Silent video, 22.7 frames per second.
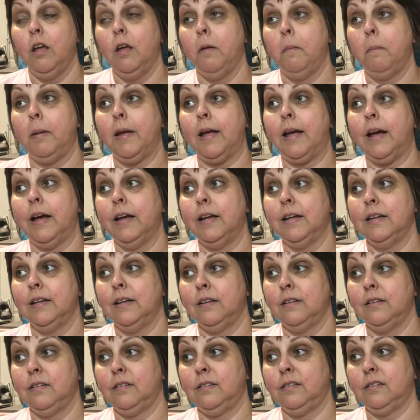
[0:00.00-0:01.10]

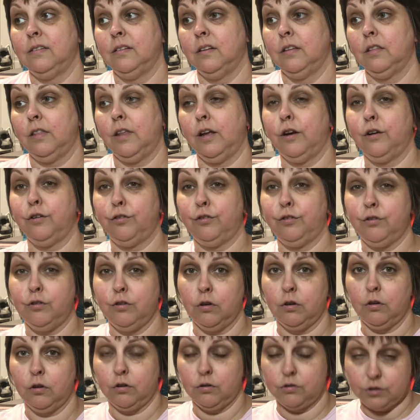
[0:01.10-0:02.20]
because there's
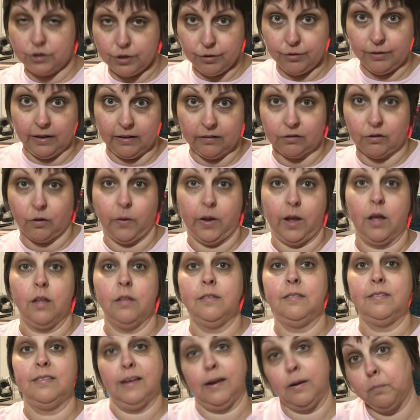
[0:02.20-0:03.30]
two things going on
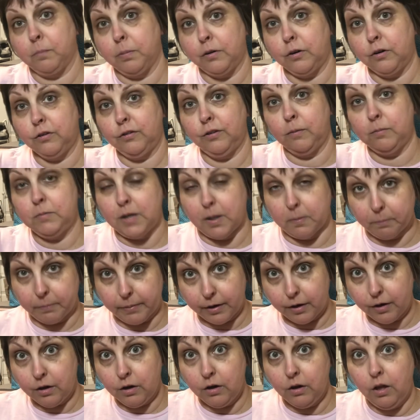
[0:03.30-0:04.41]
sampler
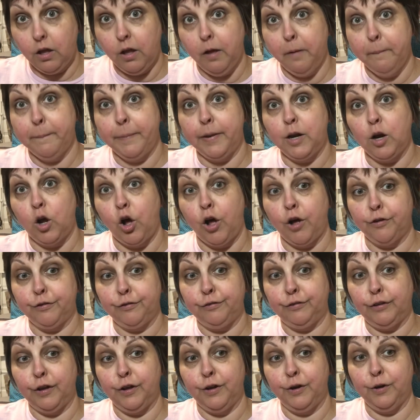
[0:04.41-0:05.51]
September but
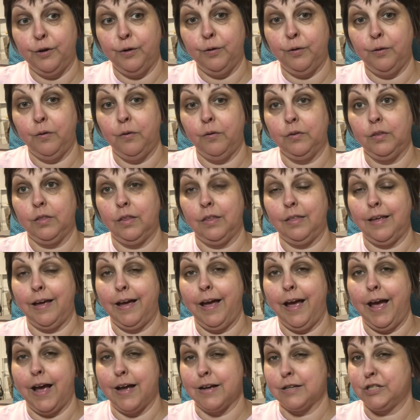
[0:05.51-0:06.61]
also the
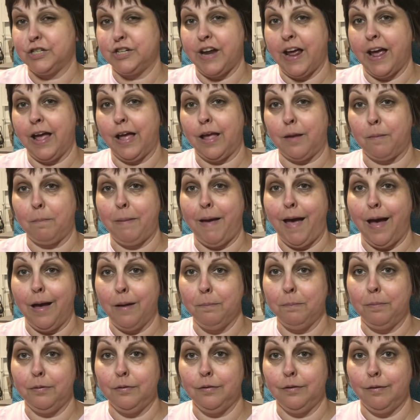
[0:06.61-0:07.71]
hashtag
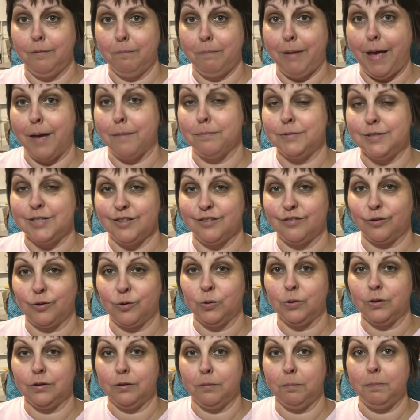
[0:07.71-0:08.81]
BAP, BAP to
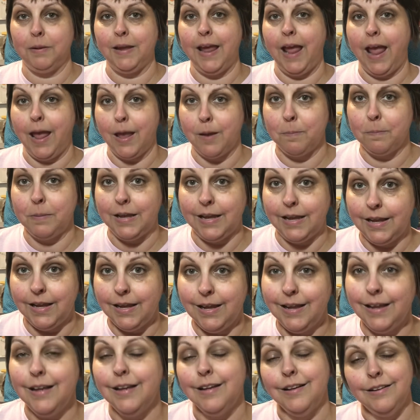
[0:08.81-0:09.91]
school,
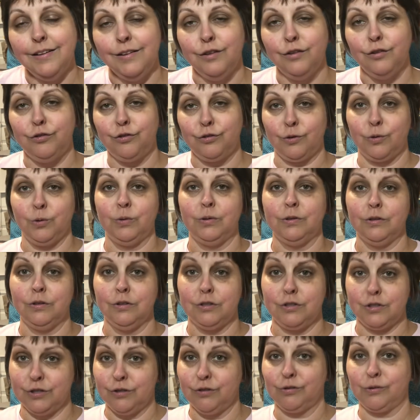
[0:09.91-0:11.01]
B-A-P, school
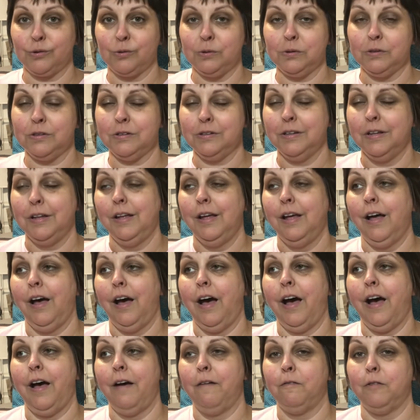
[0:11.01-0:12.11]
to school,
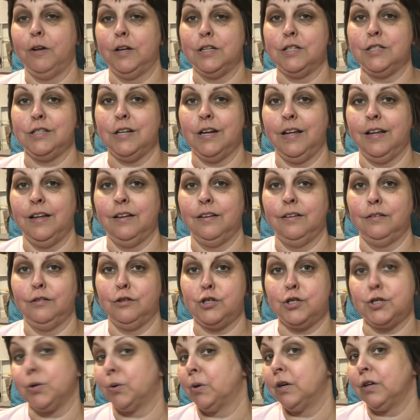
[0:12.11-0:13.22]
um, which is
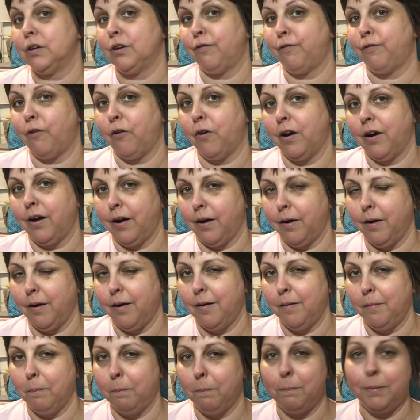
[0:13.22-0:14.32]
short for
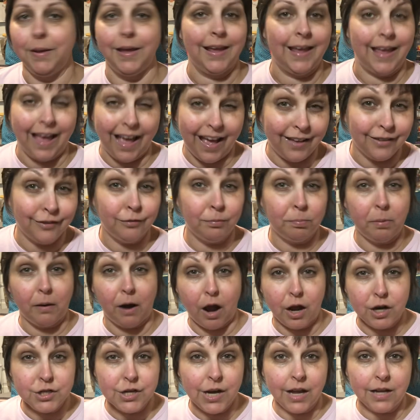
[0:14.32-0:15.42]
Big Ass
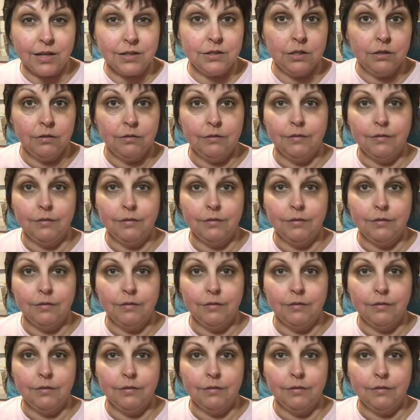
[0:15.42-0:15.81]
Project.